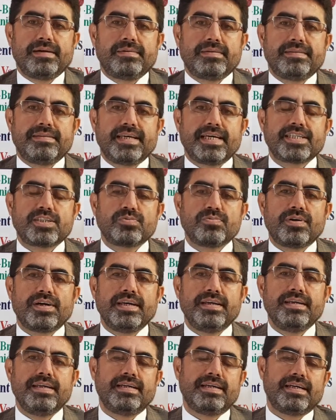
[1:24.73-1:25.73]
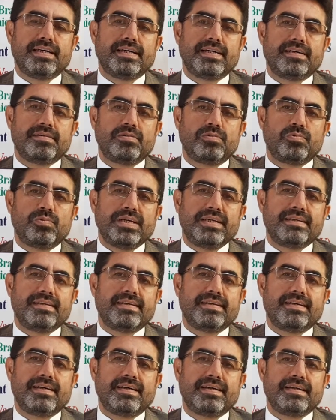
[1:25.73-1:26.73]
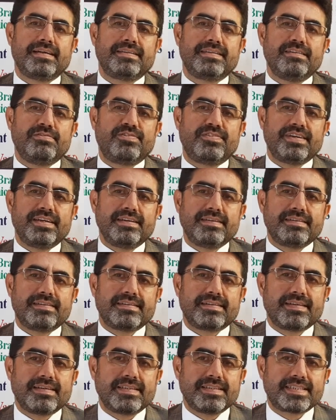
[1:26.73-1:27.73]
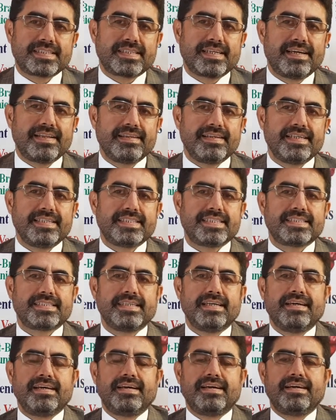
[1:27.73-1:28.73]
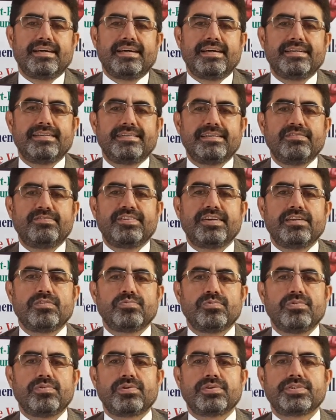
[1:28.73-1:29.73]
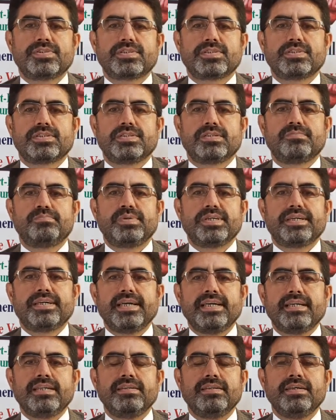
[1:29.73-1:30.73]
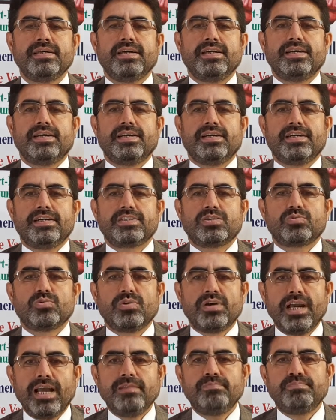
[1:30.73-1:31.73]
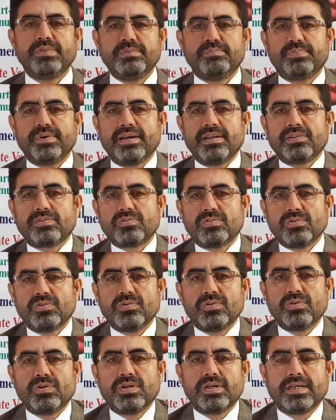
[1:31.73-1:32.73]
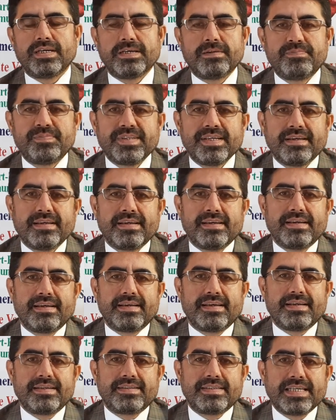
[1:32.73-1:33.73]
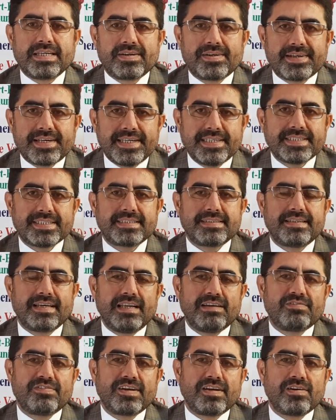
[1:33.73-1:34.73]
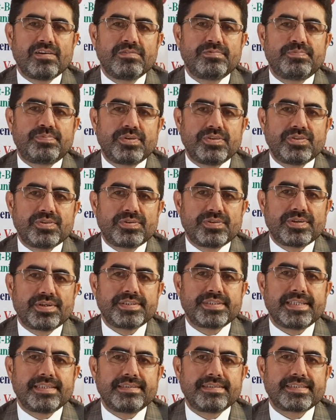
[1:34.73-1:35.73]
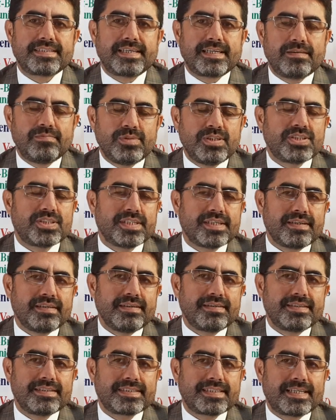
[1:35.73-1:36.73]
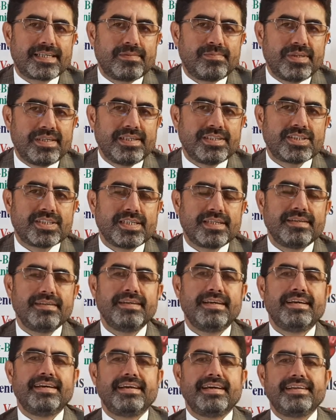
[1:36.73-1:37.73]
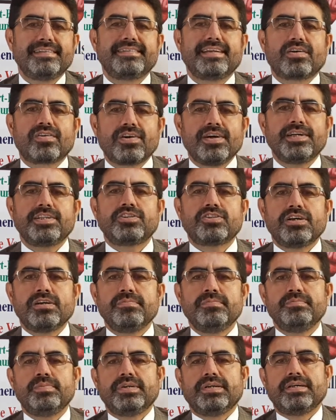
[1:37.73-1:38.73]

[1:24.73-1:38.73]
That's why when different studies and different works begin to help people to decrease the level of prejudice and discrimination, in the right time,